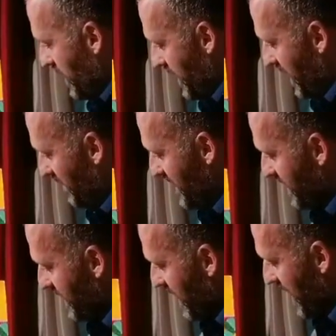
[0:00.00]

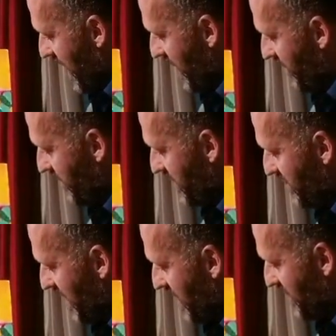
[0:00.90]
increasing the life and
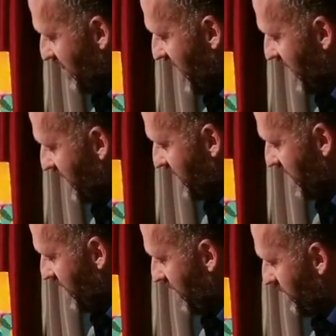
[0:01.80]
dry, drying
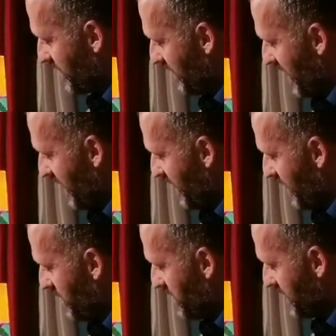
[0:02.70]
times or any of those.